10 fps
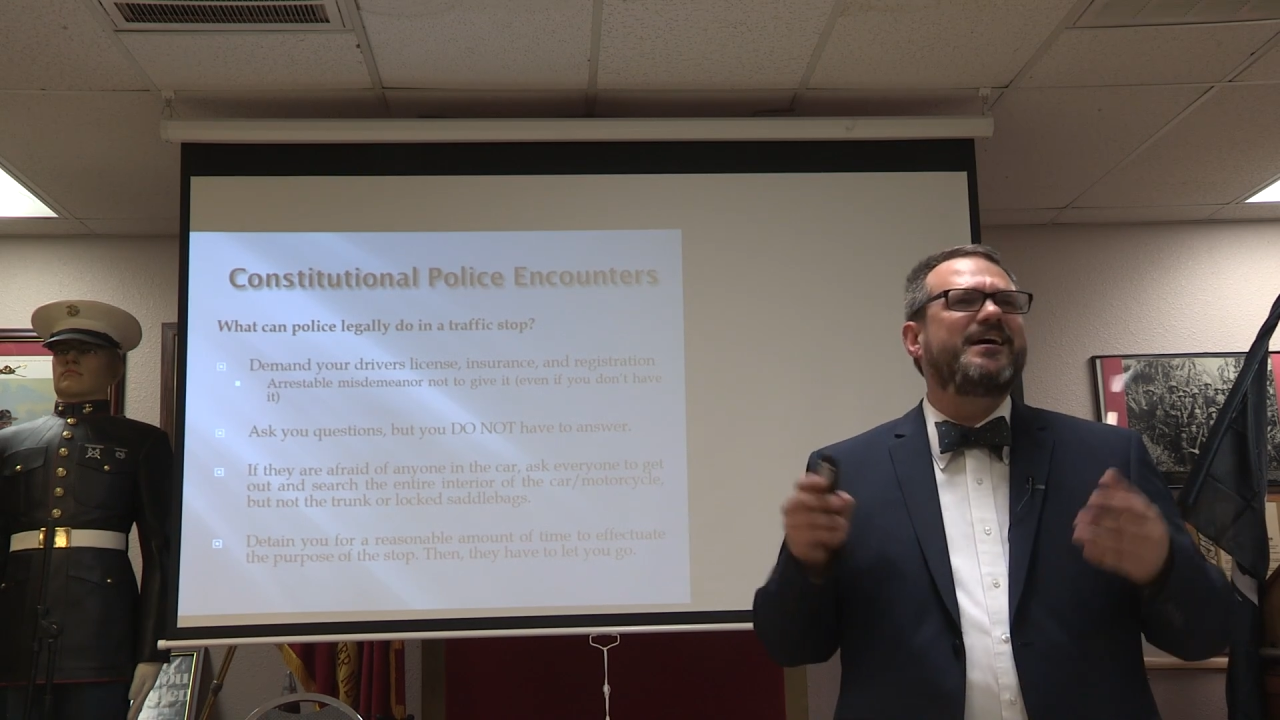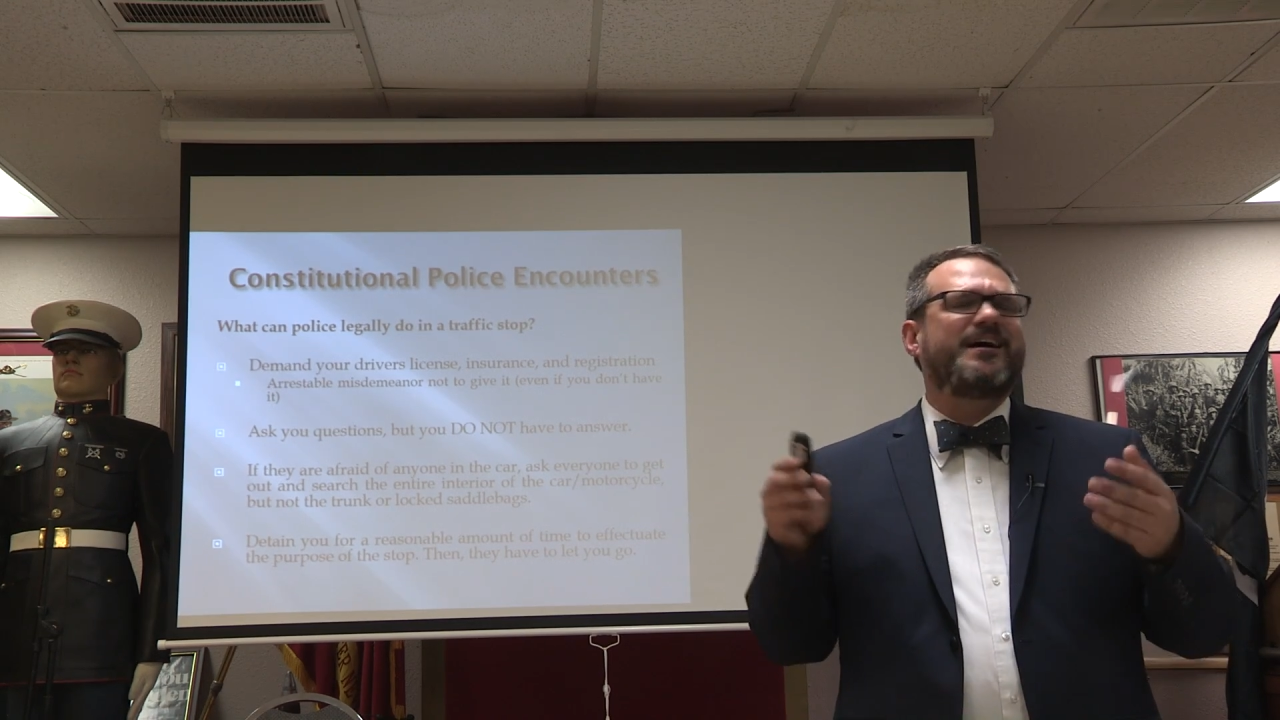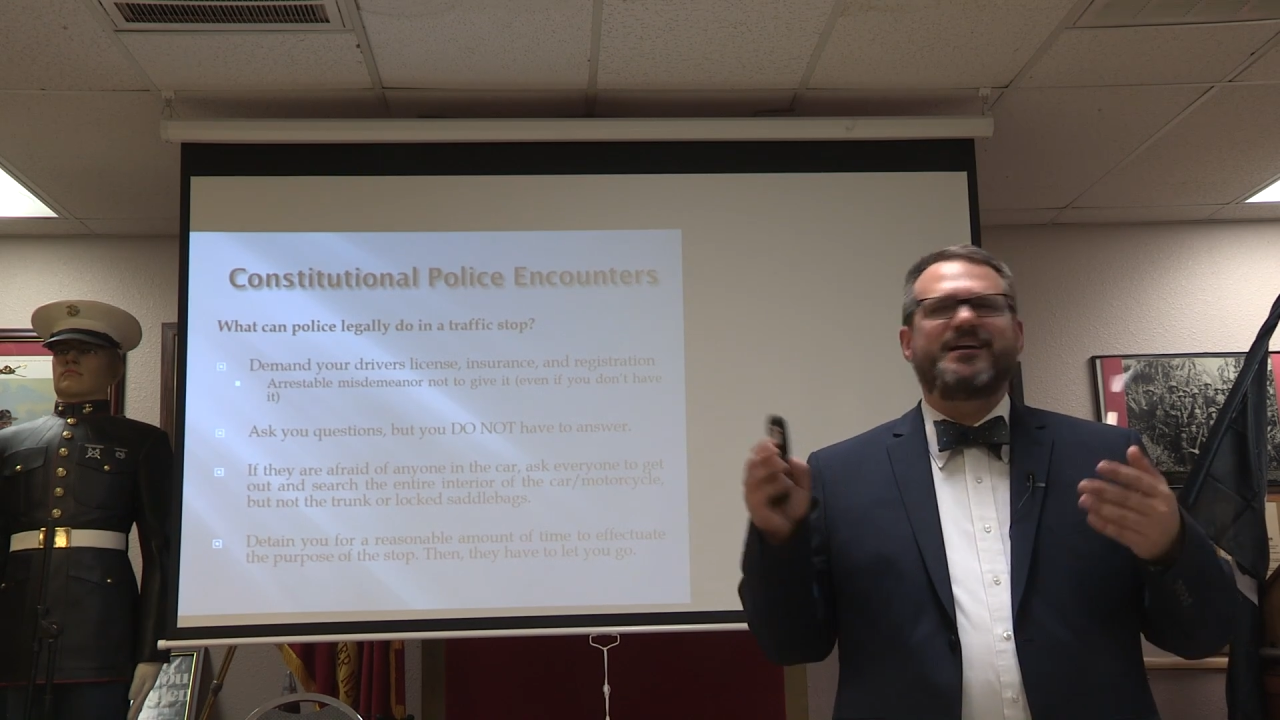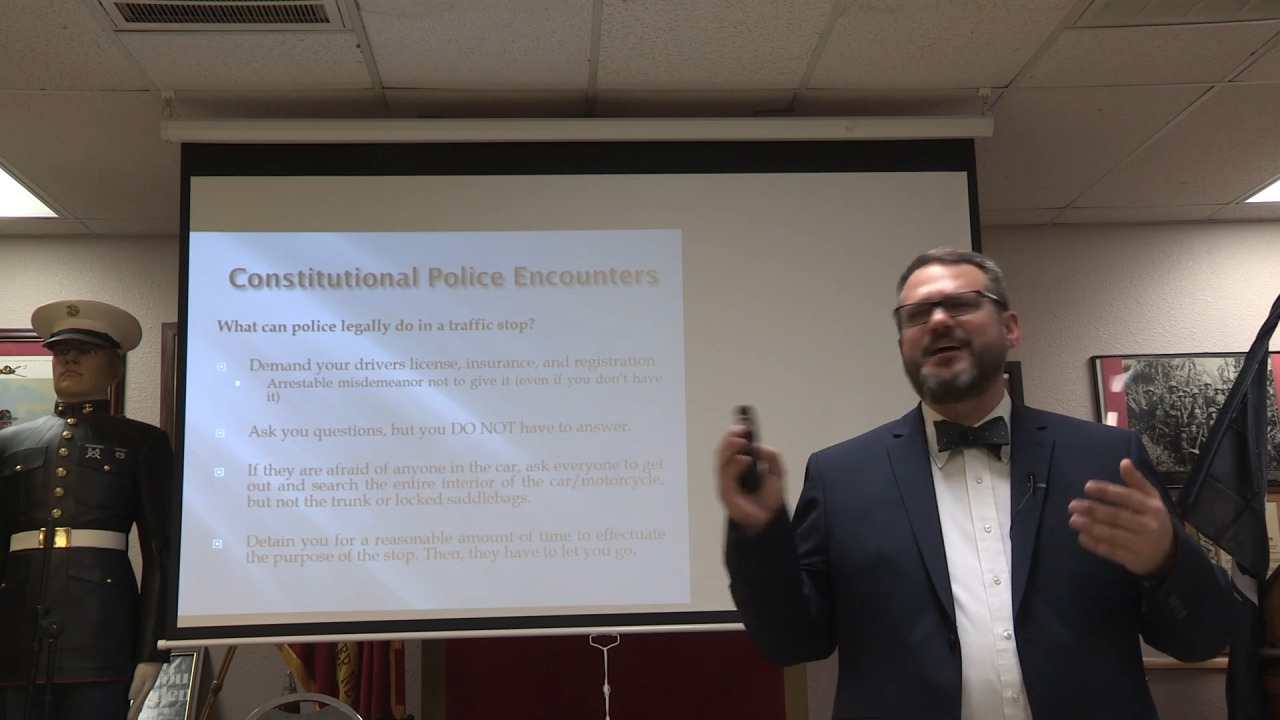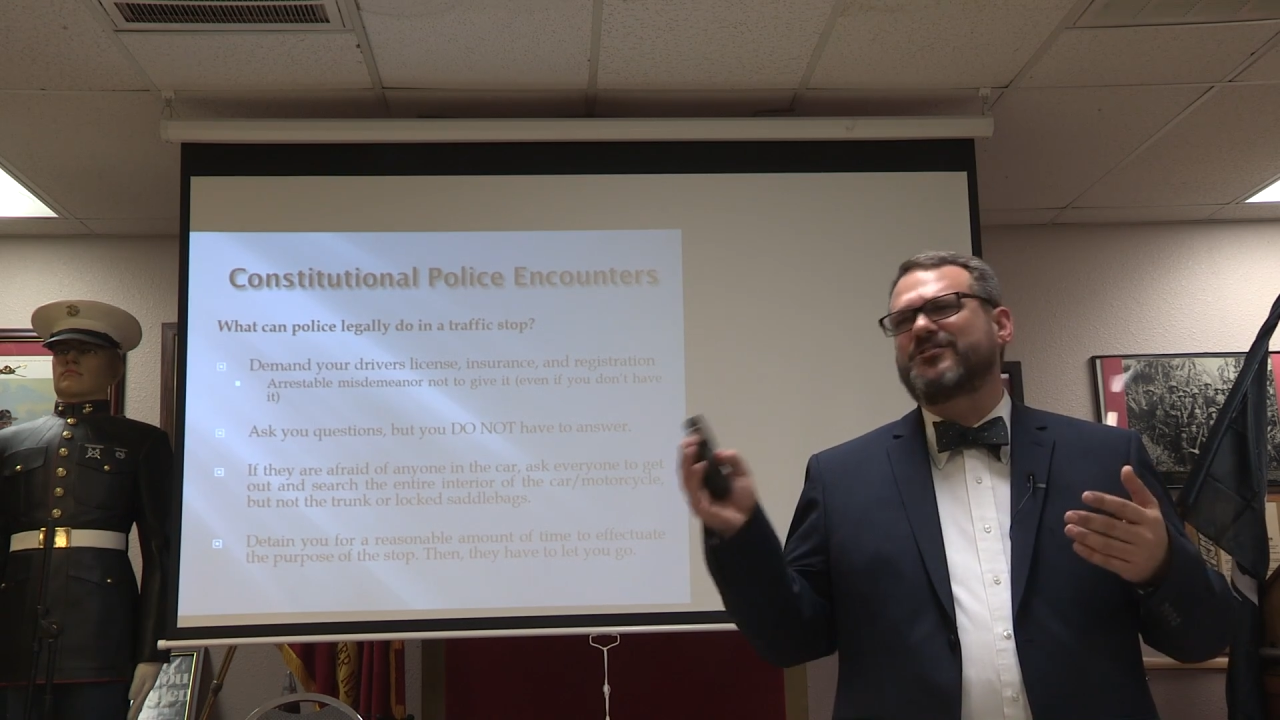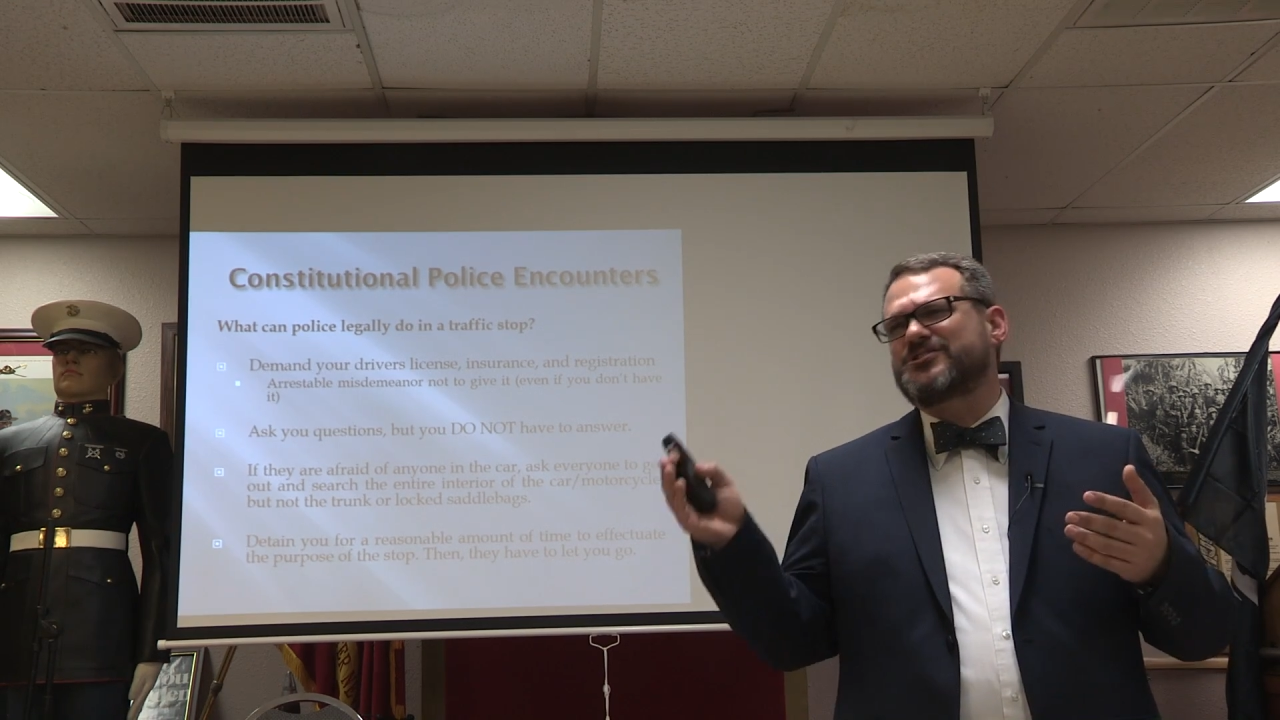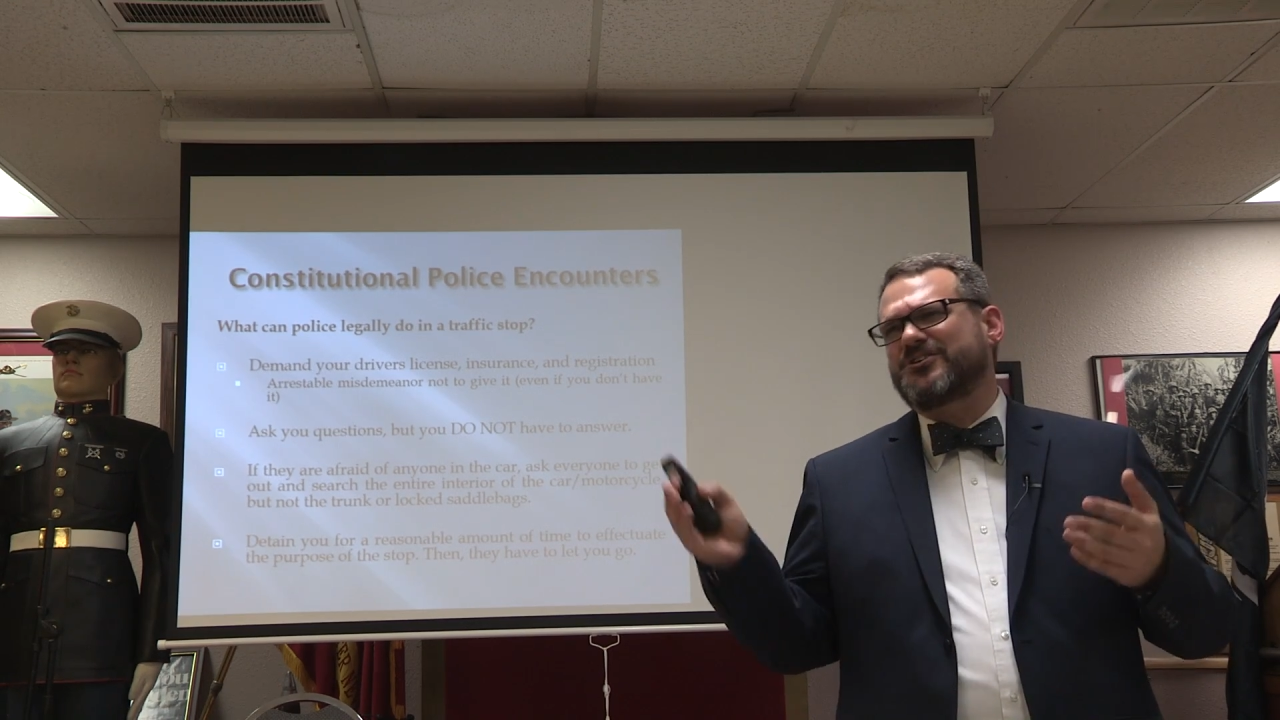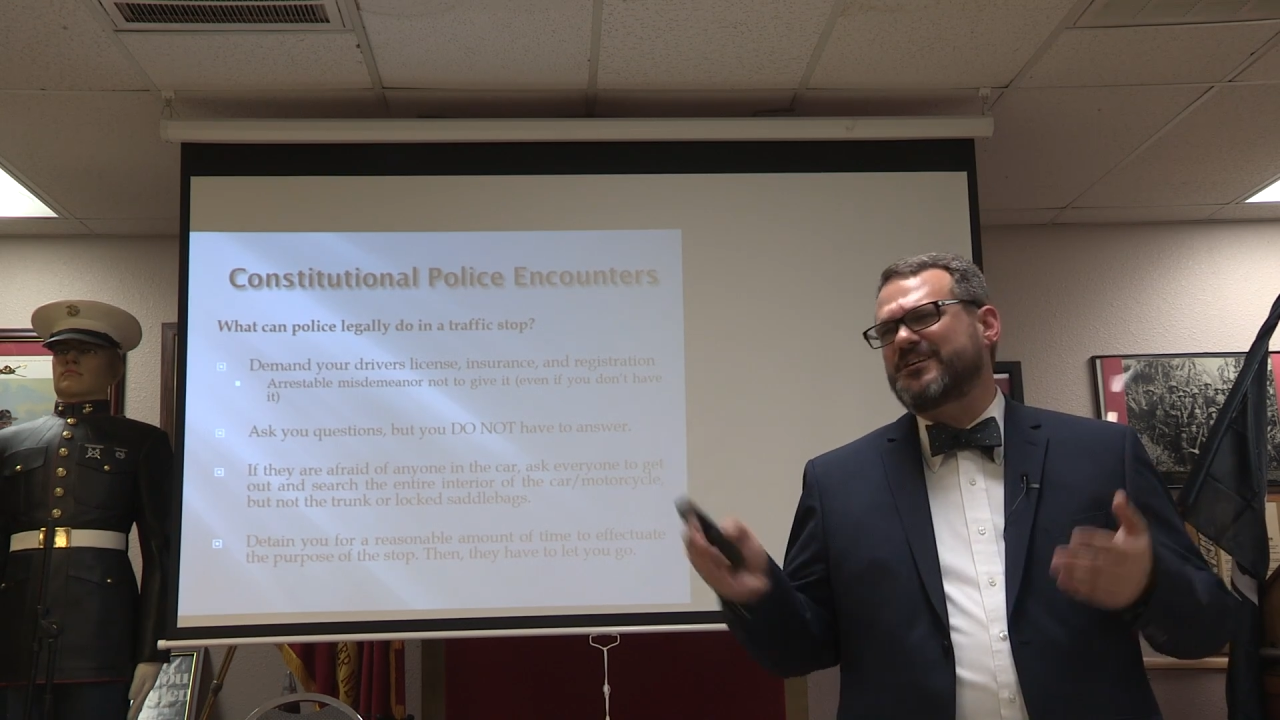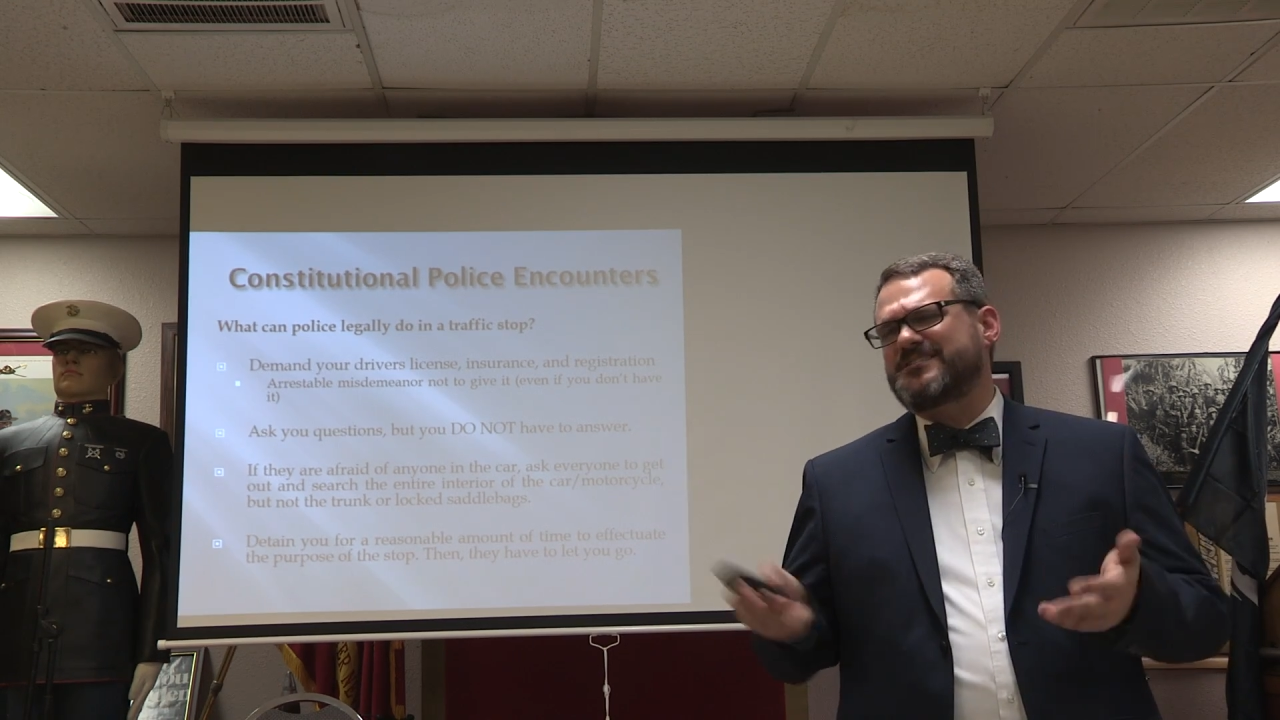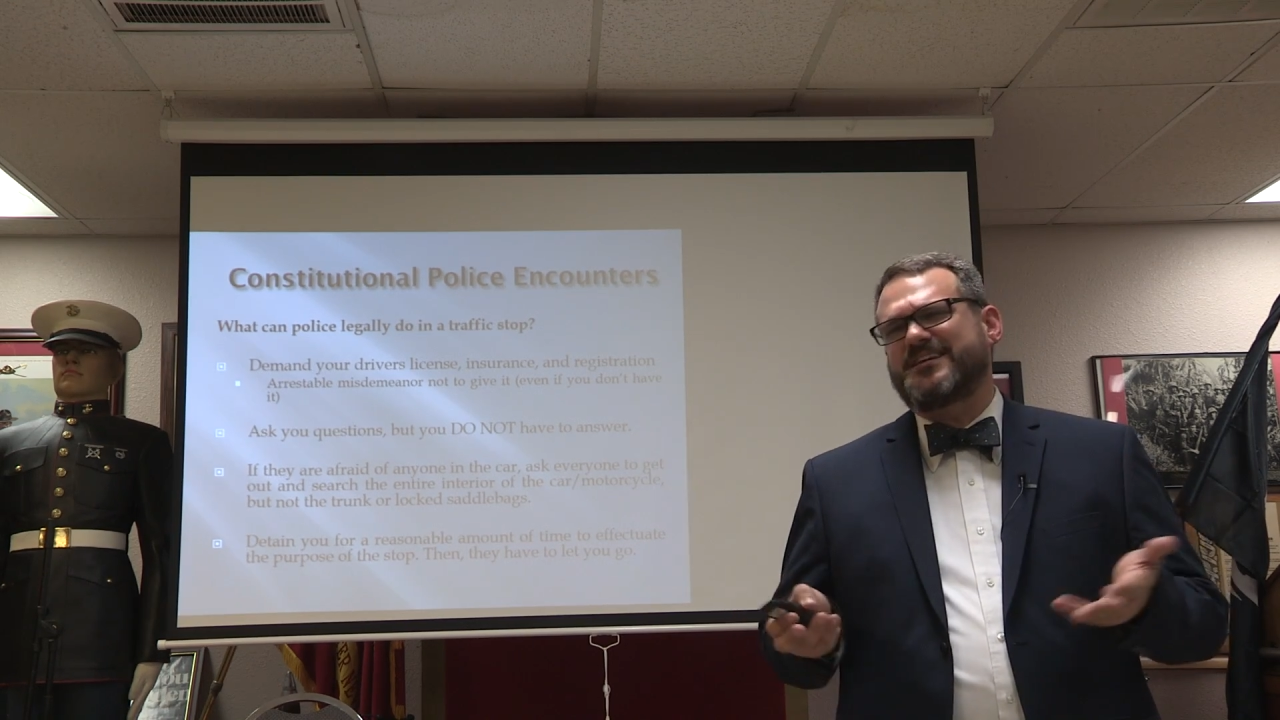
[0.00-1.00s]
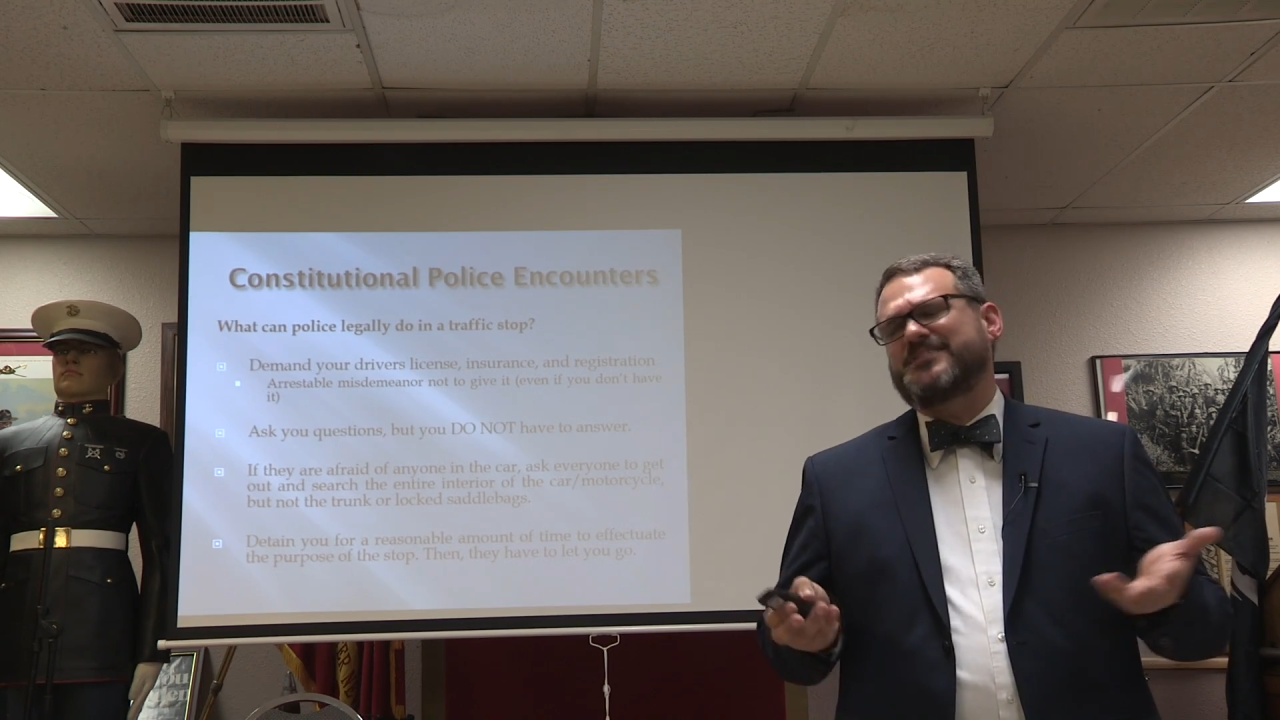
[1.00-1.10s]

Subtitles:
Another circuit said